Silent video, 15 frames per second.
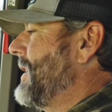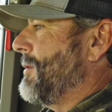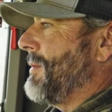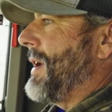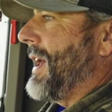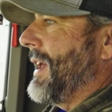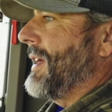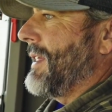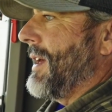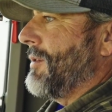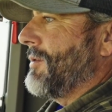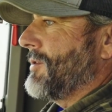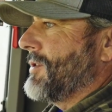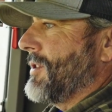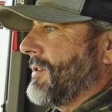in May. That
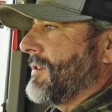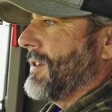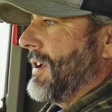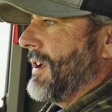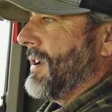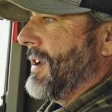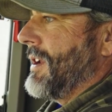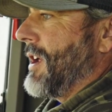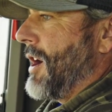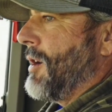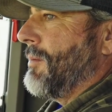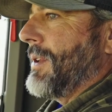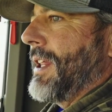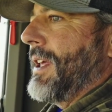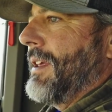was just an
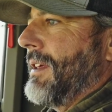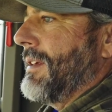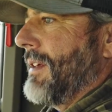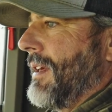anomaly.